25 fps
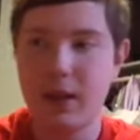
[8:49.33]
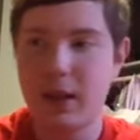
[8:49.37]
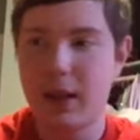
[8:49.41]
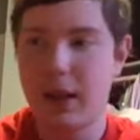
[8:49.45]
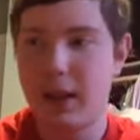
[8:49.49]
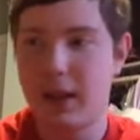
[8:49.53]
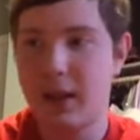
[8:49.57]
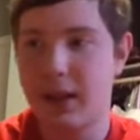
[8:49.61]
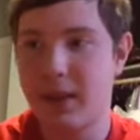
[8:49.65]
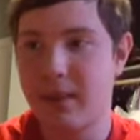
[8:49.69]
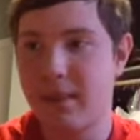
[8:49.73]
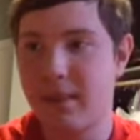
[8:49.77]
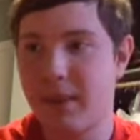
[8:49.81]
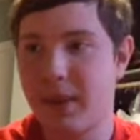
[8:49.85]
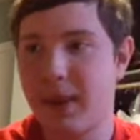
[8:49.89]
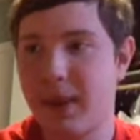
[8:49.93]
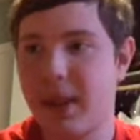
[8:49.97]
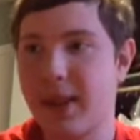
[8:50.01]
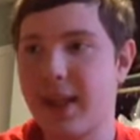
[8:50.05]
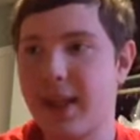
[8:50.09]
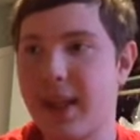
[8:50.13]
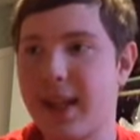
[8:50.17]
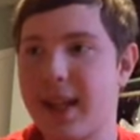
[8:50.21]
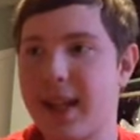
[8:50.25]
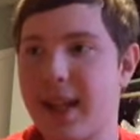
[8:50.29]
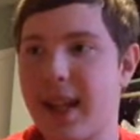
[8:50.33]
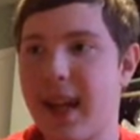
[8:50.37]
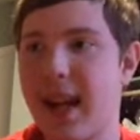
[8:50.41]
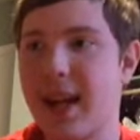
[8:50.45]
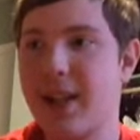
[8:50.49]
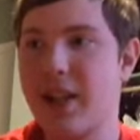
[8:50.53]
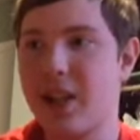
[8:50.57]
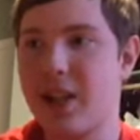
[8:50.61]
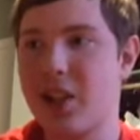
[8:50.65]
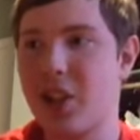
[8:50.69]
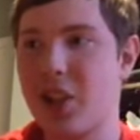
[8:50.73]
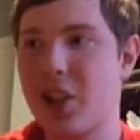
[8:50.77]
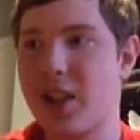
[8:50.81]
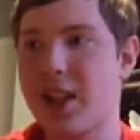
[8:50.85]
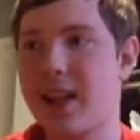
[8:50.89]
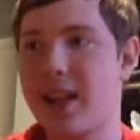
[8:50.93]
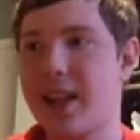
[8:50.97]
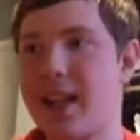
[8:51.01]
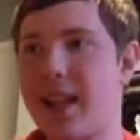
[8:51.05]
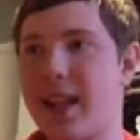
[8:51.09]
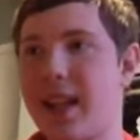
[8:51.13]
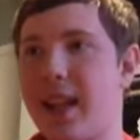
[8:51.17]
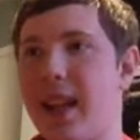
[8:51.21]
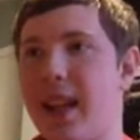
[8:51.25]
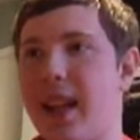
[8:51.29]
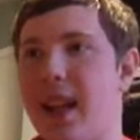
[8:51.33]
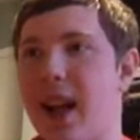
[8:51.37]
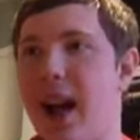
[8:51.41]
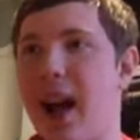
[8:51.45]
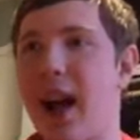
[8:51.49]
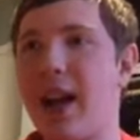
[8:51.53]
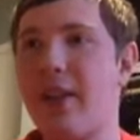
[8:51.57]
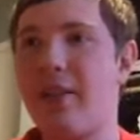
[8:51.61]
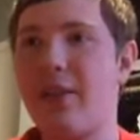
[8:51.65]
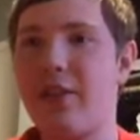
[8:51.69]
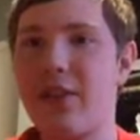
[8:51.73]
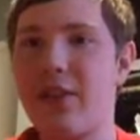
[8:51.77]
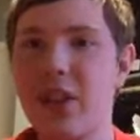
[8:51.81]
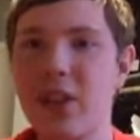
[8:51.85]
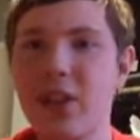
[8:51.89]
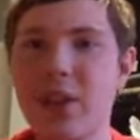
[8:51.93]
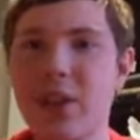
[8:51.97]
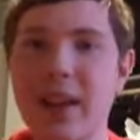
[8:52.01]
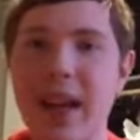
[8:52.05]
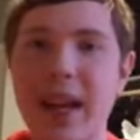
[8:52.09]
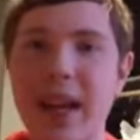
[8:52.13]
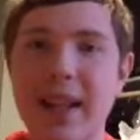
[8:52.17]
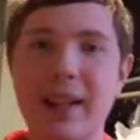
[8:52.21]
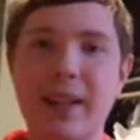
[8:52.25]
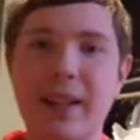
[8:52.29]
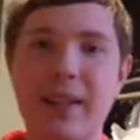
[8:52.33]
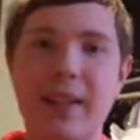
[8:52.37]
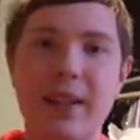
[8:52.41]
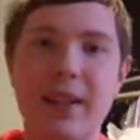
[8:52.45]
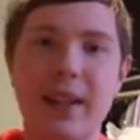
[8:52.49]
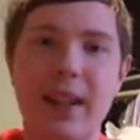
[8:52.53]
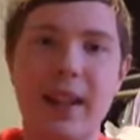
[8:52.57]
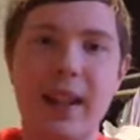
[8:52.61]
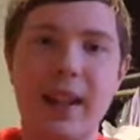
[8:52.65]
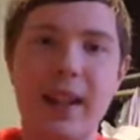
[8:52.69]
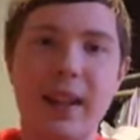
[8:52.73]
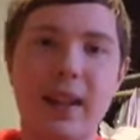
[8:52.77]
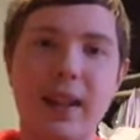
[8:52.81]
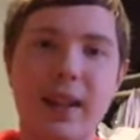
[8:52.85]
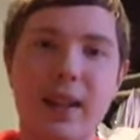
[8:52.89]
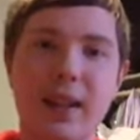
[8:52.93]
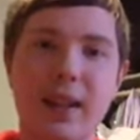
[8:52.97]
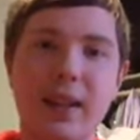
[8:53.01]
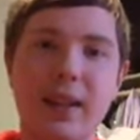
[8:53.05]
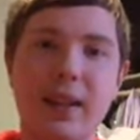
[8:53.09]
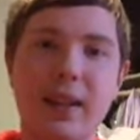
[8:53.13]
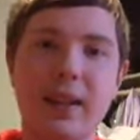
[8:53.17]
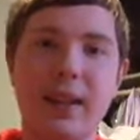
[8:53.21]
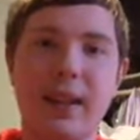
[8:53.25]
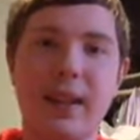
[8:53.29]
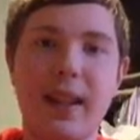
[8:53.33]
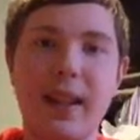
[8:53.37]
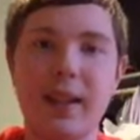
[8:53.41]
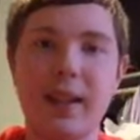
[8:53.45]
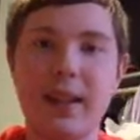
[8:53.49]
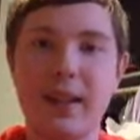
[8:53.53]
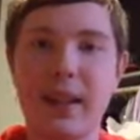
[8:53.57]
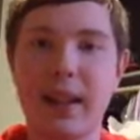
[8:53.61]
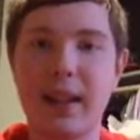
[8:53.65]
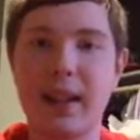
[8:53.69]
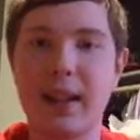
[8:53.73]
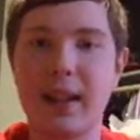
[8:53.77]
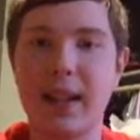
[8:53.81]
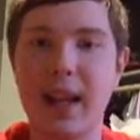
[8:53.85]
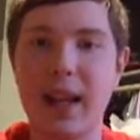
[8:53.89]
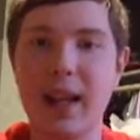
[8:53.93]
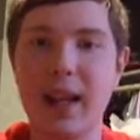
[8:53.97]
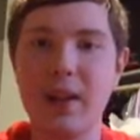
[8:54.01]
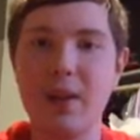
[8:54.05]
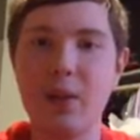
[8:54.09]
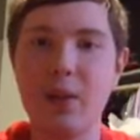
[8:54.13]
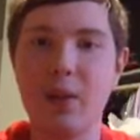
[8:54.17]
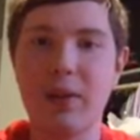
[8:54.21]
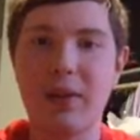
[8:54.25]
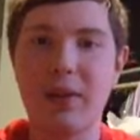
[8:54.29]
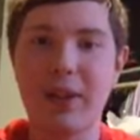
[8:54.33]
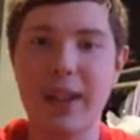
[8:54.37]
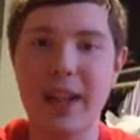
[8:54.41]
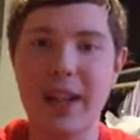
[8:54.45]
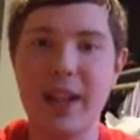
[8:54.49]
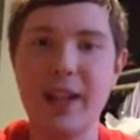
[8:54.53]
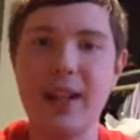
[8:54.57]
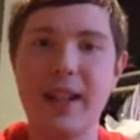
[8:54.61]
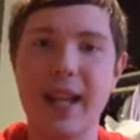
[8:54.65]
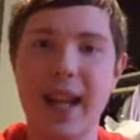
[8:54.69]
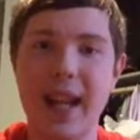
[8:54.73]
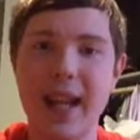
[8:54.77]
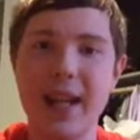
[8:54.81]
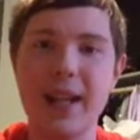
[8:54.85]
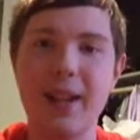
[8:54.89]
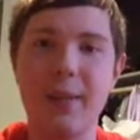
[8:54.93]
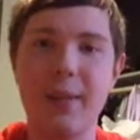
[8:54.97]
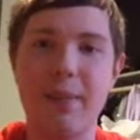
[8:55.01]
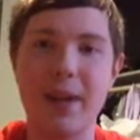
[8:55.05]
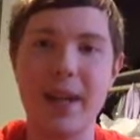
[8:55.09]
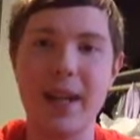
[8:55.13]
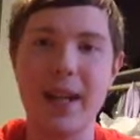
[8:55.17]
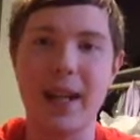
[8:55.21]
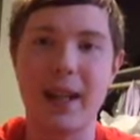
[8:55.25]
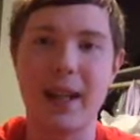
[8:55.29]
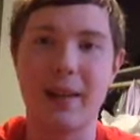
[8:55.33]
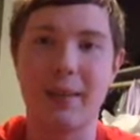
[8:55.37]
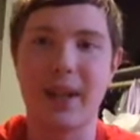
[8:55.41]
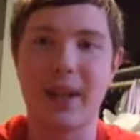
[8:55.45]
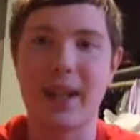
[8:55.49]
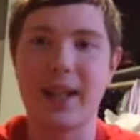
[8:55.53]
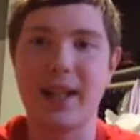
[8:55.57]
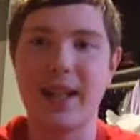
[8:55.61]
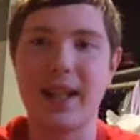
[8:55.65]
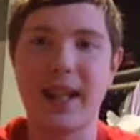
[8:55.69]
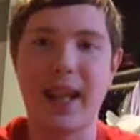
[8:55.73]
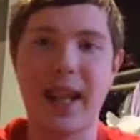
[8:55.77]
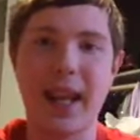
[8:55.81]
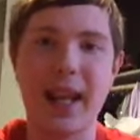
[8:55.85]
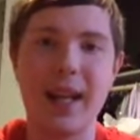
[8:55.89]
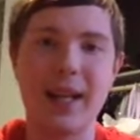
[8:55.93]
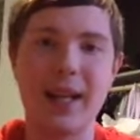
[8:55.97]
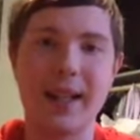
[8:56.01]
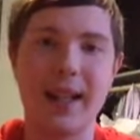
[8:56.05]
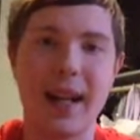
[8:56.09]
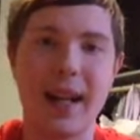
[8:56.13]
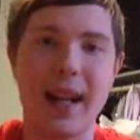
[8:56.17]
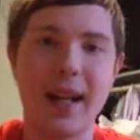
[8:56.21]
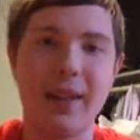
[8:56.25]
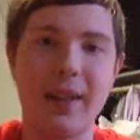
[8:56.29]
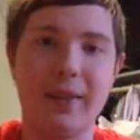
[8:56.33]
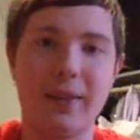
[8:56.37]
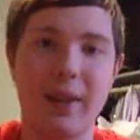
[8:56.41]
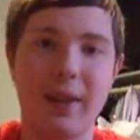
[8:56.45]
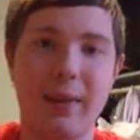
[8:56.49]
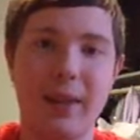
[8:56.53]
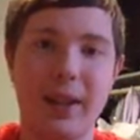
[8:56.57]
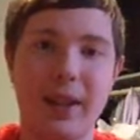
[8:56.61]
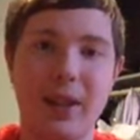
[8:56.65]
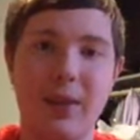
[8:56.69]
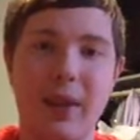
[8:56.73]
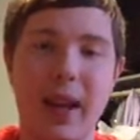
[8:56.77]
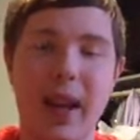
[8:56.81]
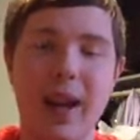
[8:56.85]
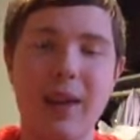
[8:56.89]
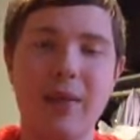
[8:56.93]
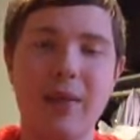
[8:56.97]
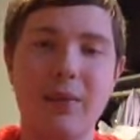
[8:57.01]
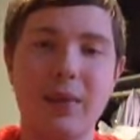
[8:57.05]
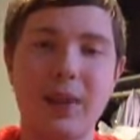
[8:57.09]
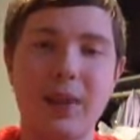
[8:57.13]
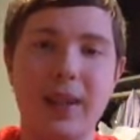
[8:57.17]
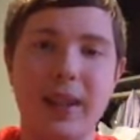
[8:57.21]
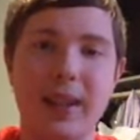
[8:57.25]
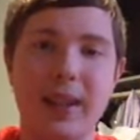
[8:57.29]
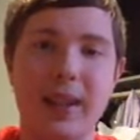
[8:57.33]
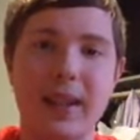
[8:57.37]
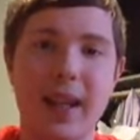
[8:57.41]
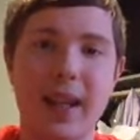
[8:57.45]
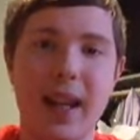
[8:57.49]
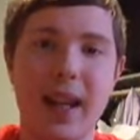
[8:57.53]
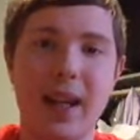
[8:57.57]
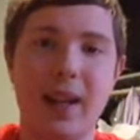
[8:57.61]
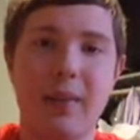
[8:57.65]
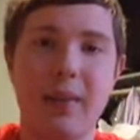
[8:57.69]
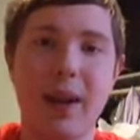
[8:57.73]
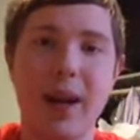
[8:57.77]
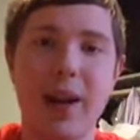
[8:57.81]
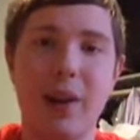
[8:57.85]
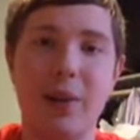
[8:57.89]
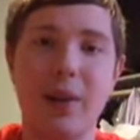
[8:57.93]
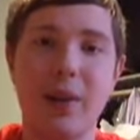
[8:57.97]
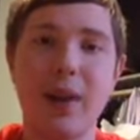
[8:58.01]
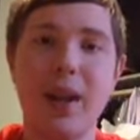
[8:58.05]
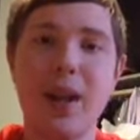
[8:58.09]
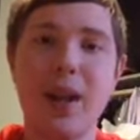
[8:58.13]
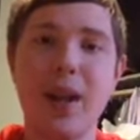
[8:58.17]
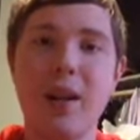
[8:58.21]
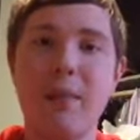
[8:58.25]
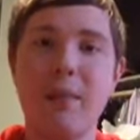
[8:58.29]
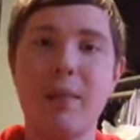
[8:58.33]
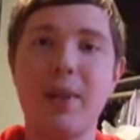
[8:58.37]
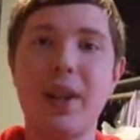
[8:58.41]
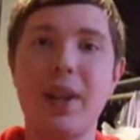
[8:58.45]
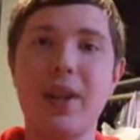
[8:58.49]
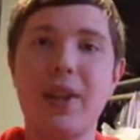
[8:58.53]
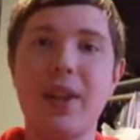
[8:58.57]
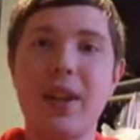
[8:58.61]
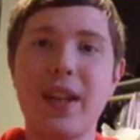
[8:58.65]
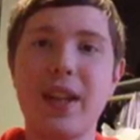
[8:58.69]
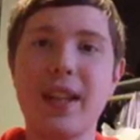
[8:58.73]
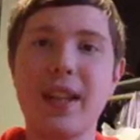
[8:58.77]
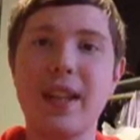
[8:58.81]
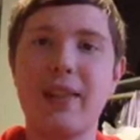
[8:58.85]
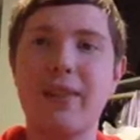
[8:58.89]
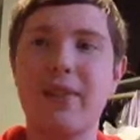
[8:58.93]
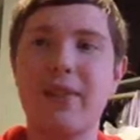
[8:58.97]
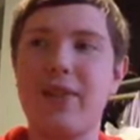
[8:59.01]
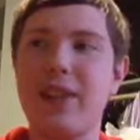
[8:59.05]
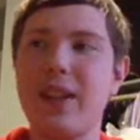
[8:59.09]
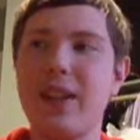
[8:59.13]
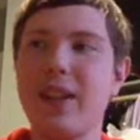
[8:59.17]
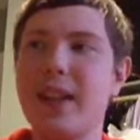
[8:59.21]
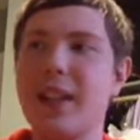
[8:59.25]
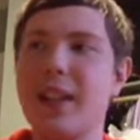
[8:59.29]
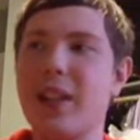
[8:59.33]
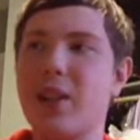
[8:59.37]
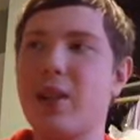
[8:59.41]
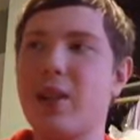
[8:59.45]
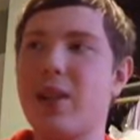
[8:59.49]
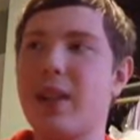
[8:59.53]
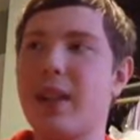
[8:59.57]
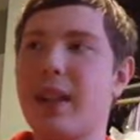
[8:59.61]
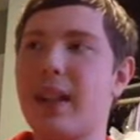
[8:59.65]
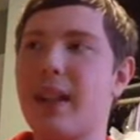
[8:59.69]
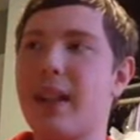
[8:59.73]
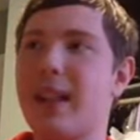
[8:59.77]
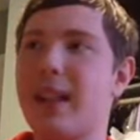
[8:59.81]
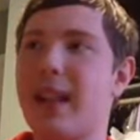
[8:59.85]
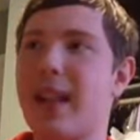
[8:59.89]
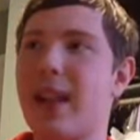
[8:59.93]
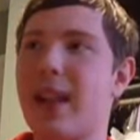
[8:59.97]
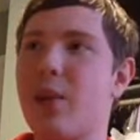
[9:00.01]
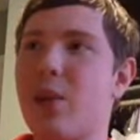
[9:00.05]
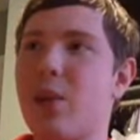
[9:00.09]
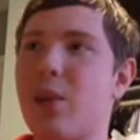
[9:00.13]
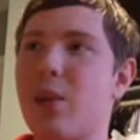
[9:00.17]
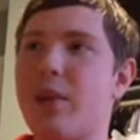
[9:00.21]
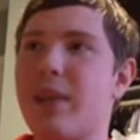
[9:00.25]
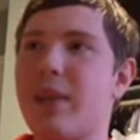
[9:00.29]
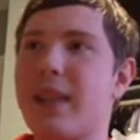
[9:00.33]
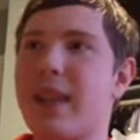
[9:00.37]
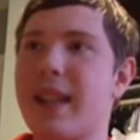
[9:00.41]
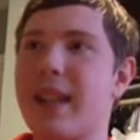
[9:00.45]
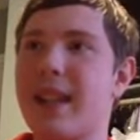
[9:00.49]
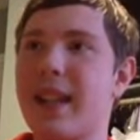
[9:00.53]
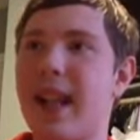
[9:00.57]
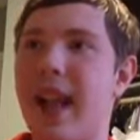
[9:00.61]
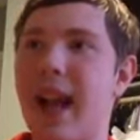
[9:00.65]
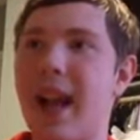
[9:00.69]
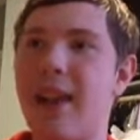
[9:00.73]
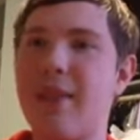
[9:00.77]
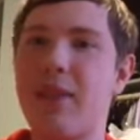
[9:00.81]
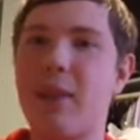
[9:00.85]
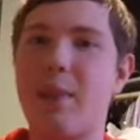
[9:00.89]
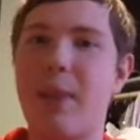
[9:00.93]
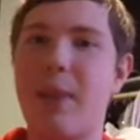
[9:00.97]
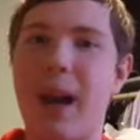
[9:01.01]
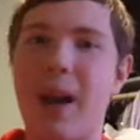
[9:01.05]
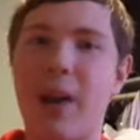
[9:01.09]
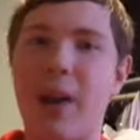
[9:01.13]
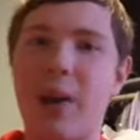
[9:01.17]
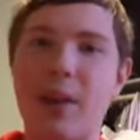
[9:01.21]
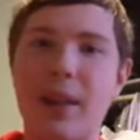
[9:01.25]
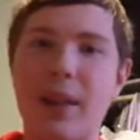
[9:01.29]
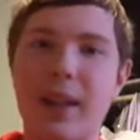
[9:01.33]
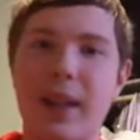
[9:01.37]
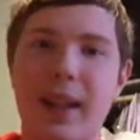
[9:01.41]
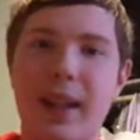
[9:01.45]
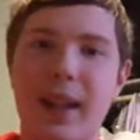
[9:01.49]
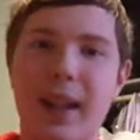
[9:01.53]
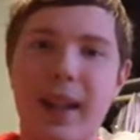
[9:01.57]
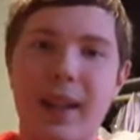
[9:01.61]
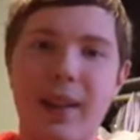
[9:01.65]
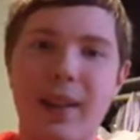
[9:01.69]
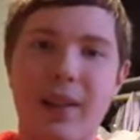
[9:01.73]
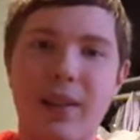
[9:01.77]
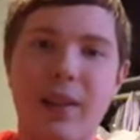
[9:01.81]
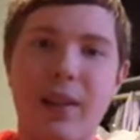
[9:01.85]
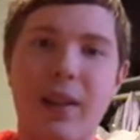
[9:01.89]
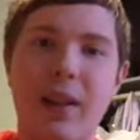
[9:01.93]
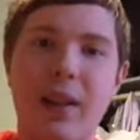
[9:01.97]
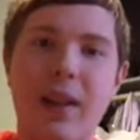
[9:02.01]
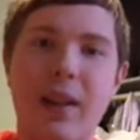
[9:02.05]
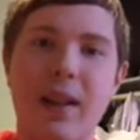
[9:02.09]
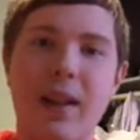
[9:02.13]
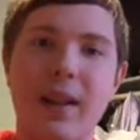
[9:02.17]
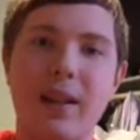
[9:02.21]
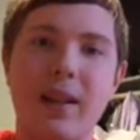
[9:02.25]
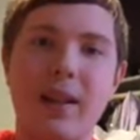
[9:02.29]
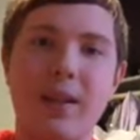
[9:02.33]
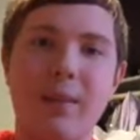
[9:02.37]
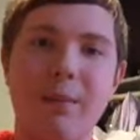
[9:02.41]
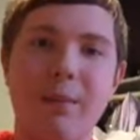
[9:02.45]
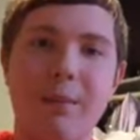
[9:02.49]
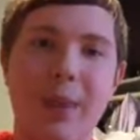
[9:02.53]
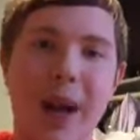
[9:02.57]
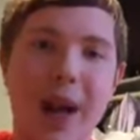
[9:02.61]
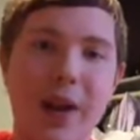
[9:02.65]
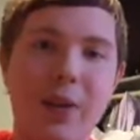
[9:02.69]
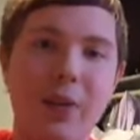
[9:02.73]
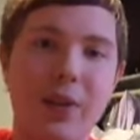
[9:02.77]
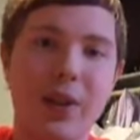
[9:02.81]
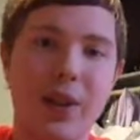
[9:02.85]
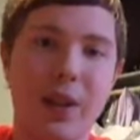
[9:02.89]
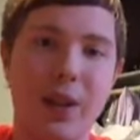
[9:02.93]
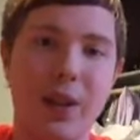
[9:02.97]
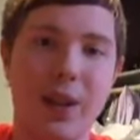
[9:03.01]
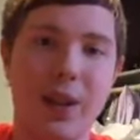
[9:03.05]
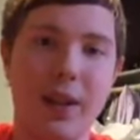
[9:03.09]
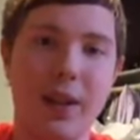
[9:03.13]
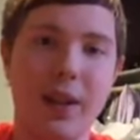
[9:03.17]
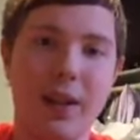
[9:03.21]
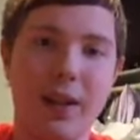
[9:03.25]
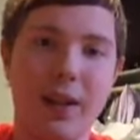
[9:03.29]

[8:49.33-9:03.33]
Um, but the thing is, I, it's just because like I feel that like like Ganondorf, he could take the beating because he can't die from it. You can't really take him out. But the thing is, I feel like you, like Ganondorf doesn't have the power to kill Bowser.